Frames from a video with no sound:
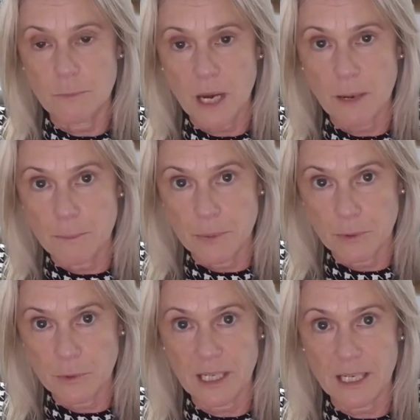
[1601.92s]
are
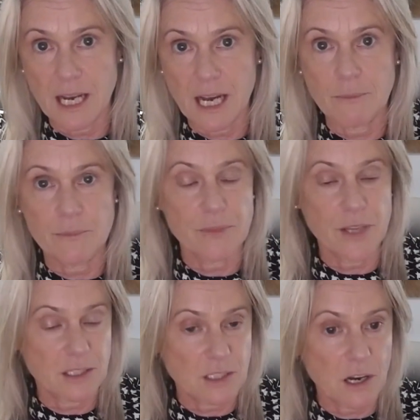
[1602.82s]
building up
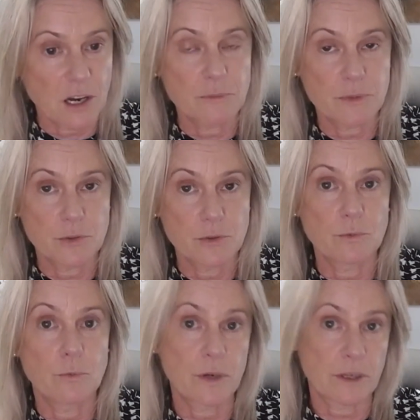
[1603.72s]
that time
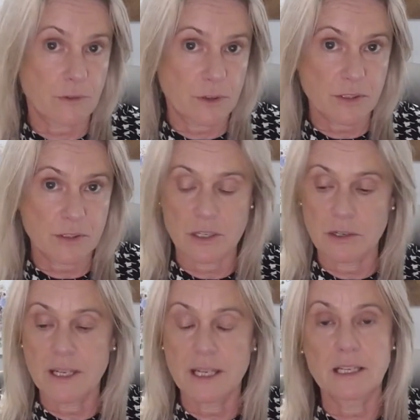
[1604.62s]
to whatever it is that
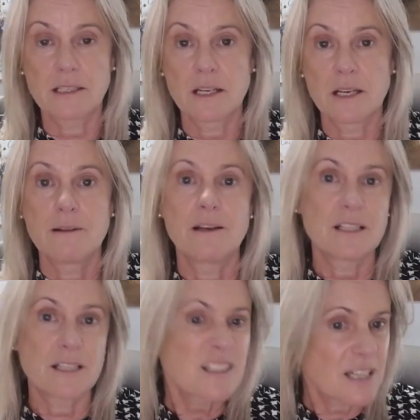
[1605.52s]
you need,
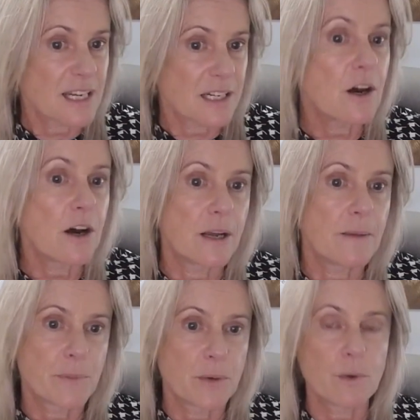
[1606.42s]
it does take
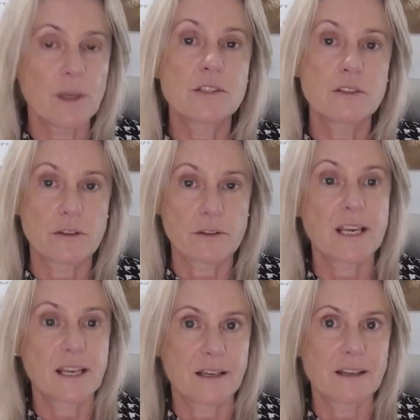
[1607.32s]
time. But once you're
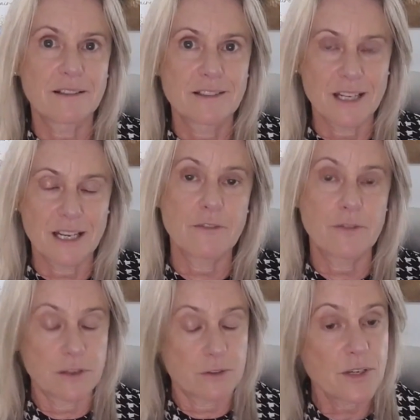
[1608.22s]
there, if
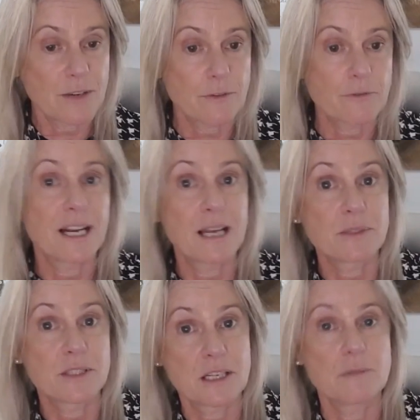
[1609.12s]
you do have a
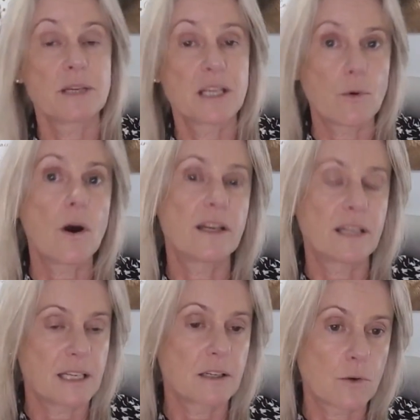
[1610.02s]
relapse, it can be quite
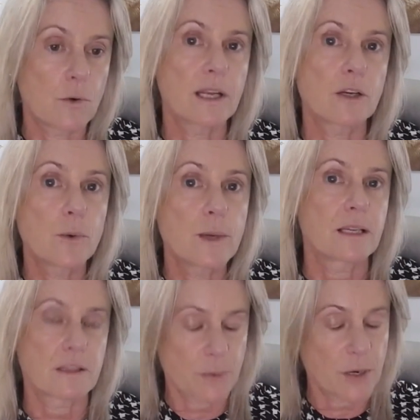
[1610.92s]
quick.
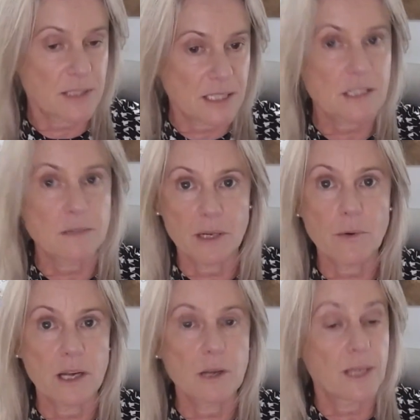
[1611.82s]
The process can be
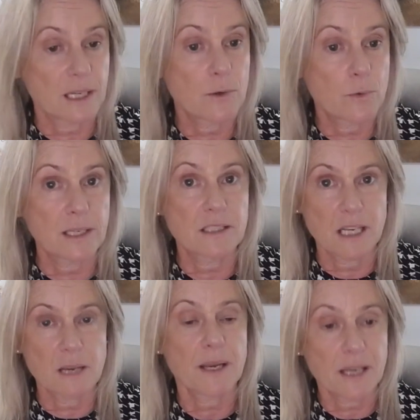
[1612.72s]
quite quick to
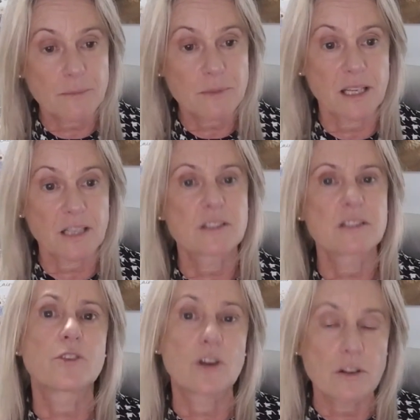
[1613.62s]
get back up to that, because
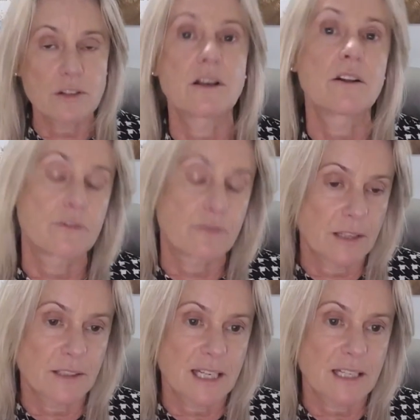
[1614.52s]
you've got solid
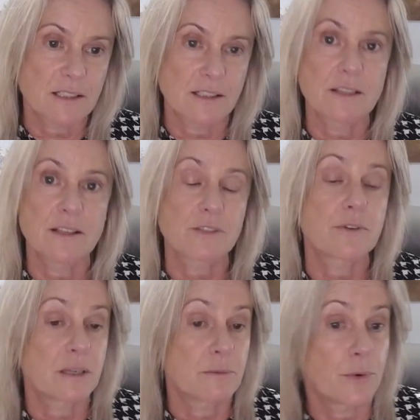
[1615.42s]
foundations, and that's
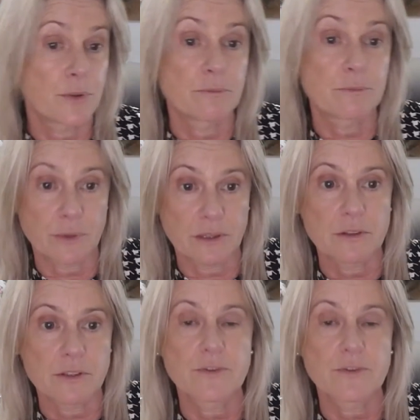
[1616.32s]
really important, building those